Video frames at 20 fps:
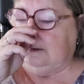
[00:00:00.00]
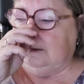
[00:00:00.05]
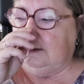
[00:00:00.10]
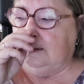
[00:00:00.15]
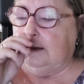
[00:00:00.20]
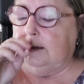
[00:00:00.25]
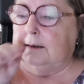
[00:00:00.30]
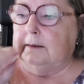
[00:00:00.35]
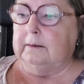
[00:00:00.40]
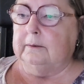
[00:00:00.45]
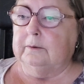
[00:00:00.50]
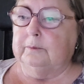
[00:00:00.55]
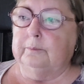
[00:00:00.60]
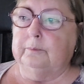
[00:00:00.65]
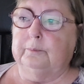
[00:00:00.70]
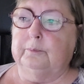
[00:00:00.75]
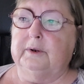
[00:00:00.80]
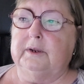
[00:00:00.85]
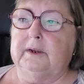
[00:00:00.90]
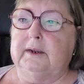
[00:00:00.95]

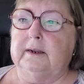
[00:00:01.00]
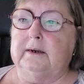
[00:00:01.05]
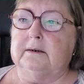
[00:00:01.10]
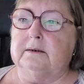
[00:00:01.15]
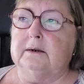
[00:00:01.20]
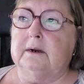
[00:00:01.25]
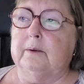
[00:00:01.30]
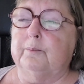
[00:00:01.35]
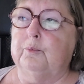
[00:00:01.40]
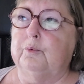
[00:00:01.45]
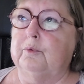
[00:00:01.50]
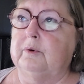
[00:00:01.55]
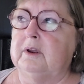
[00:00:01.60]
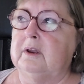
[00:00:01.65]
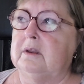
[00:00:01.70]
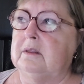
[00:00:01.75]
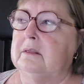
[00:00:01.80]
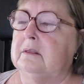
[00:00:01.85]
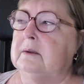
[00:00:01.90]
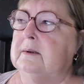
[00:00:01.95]
And we end up
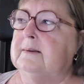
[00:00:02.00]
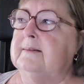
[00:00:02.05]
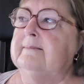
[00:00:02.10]
with...